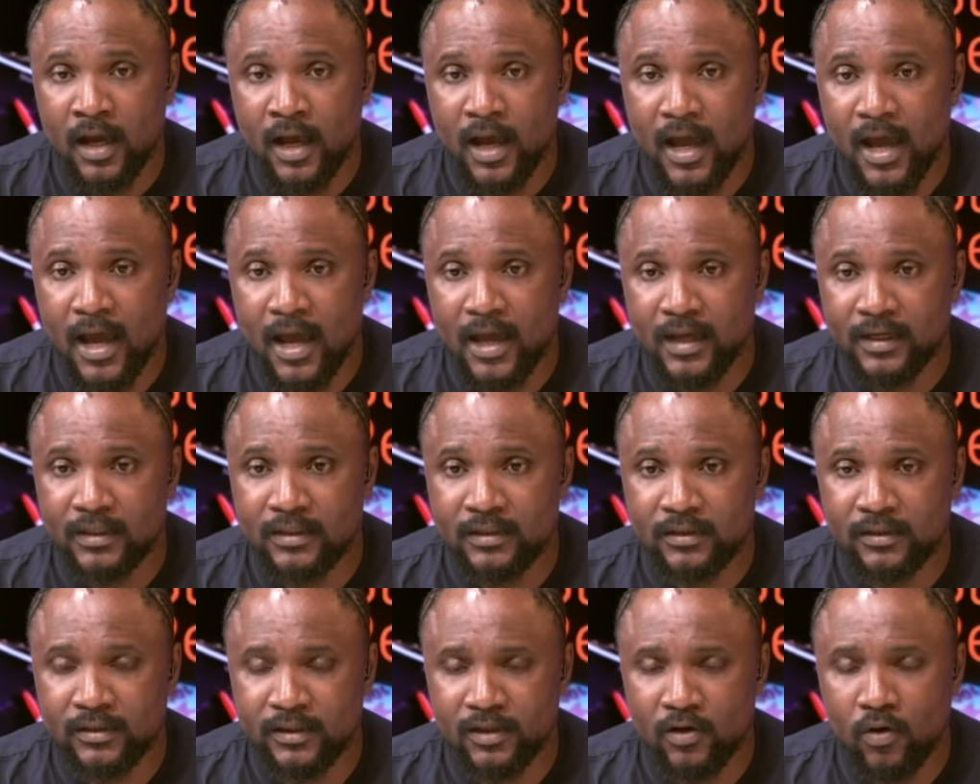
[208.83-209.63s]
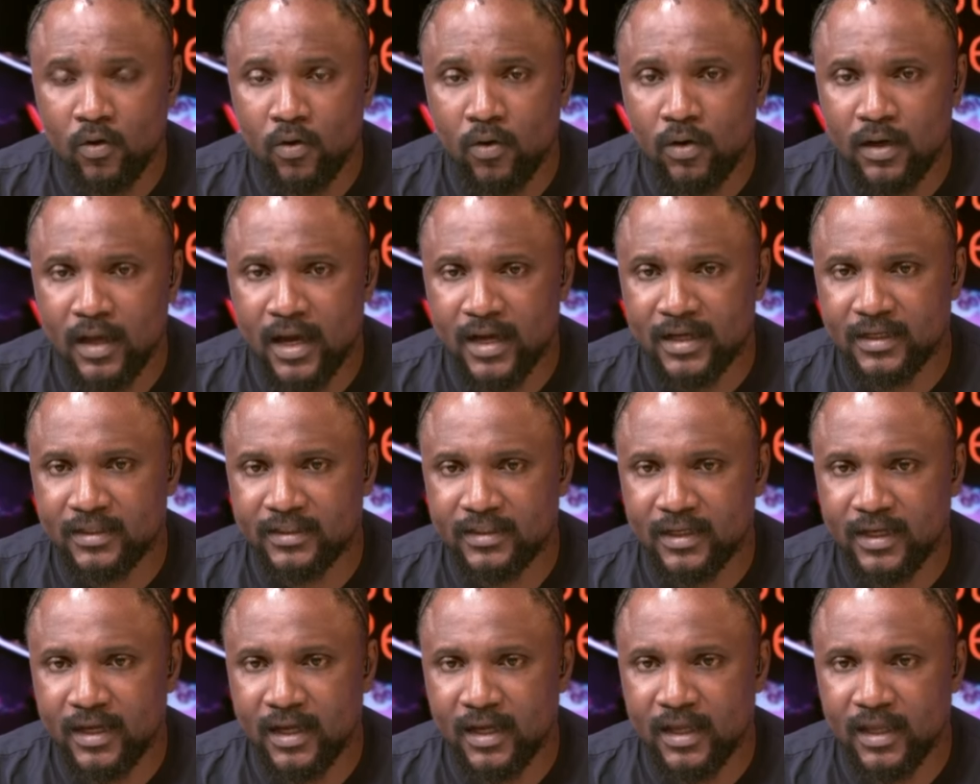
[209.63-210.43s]
And the whole
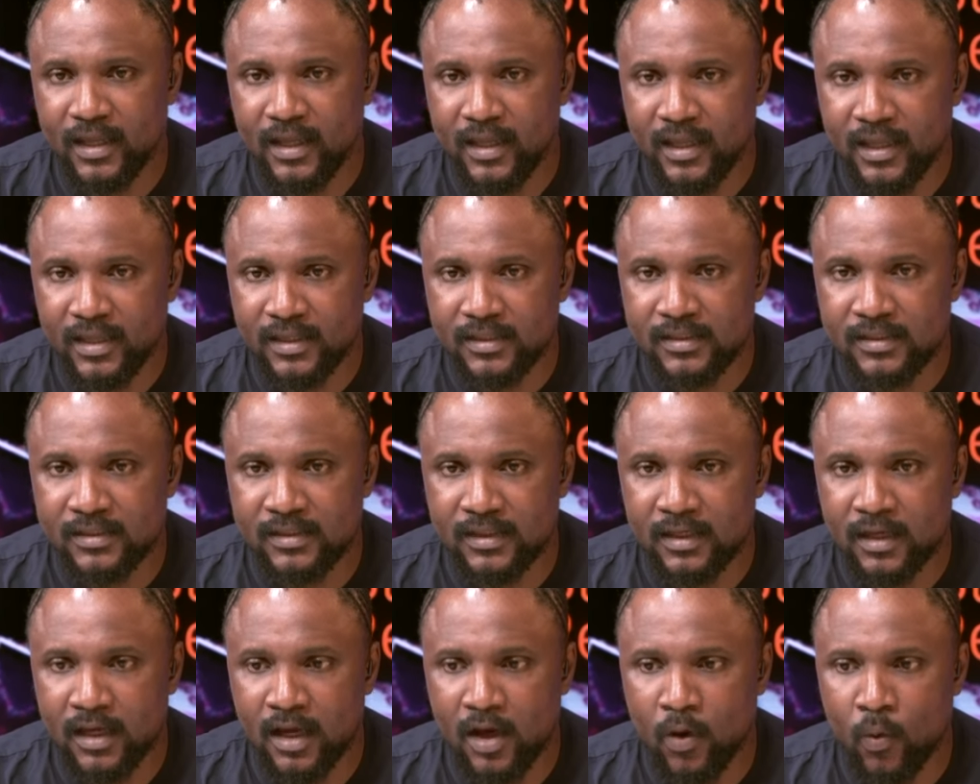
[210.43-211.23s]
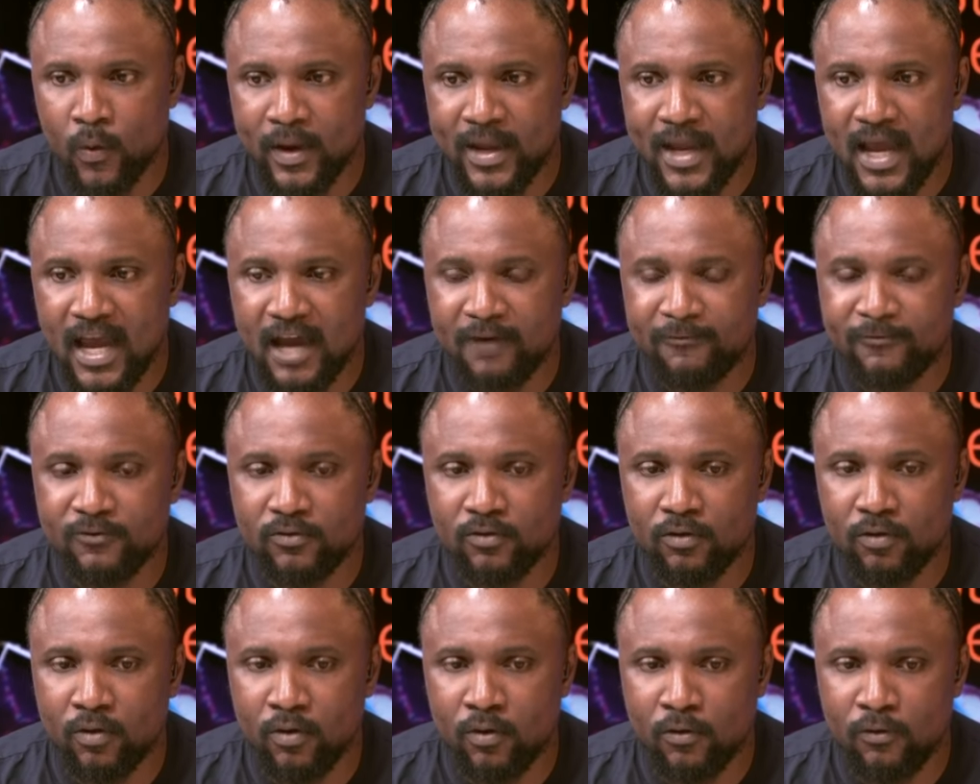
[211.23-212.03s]
idea is we have
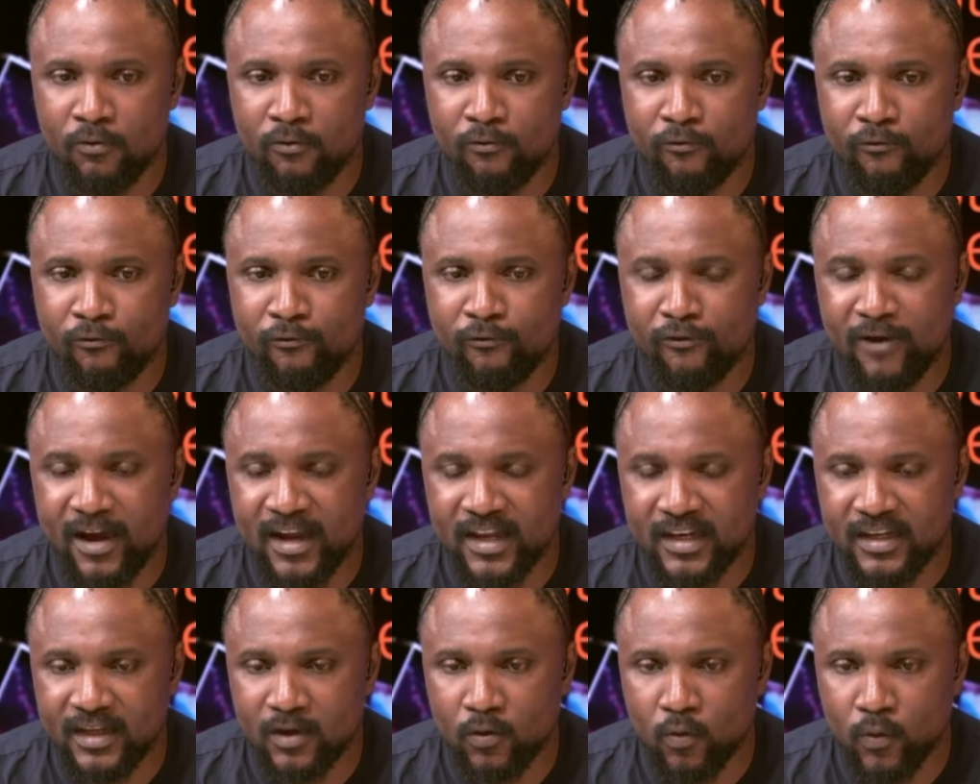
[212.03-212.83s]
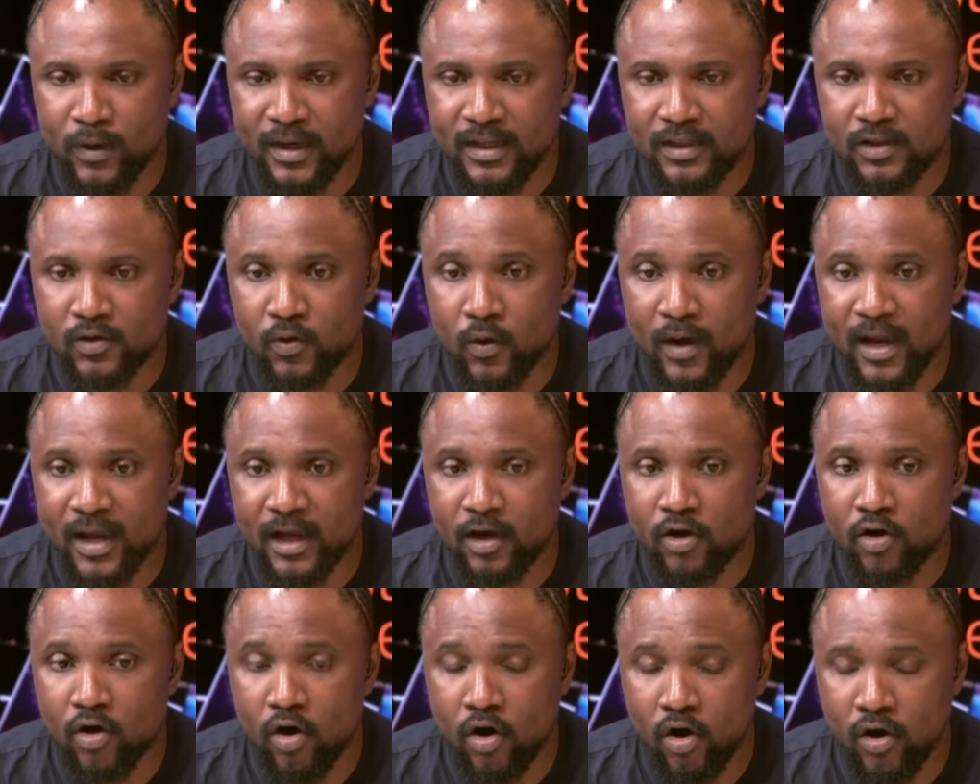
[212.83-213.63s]
to find a way to
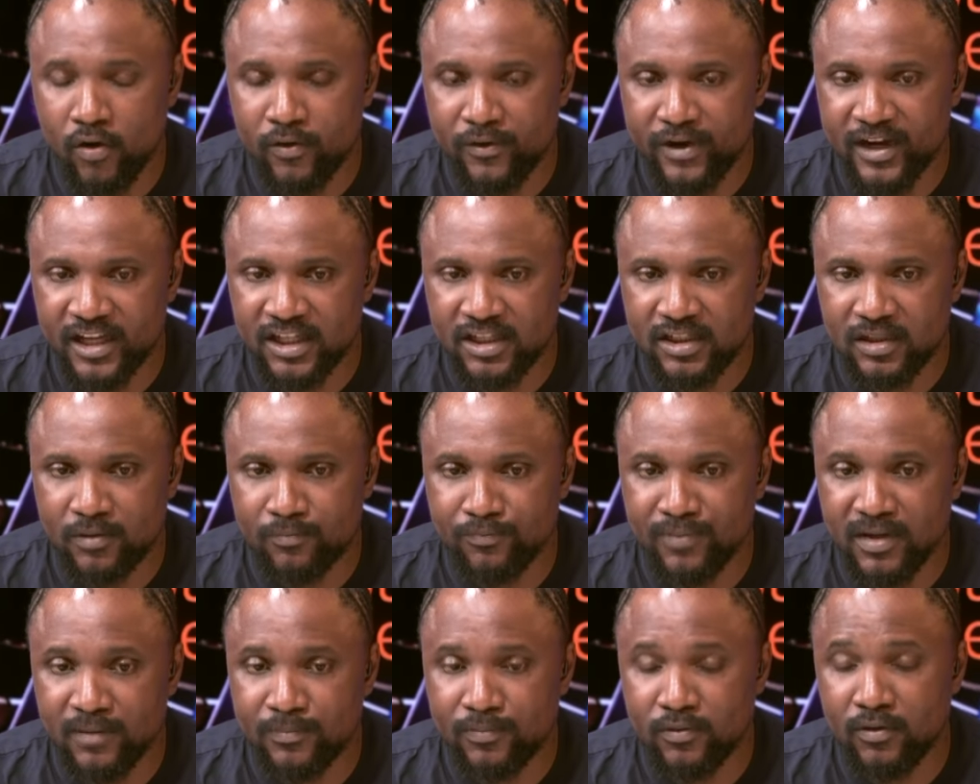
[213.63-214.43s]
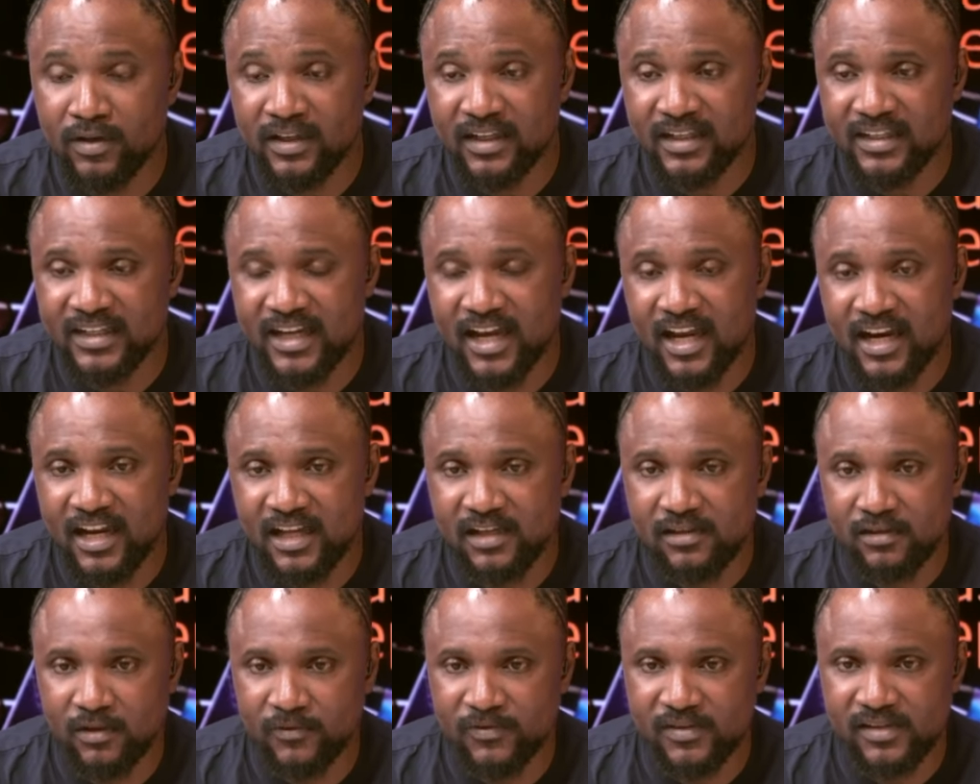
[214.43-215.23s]
encourage people in the
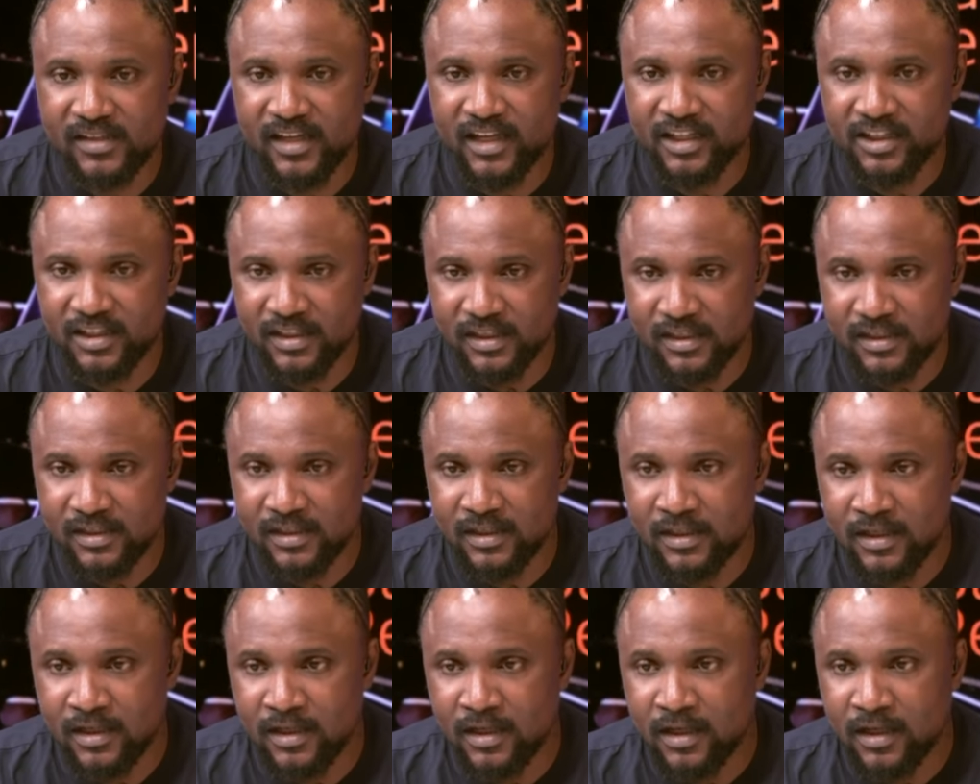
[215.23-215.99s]
earliest of stages.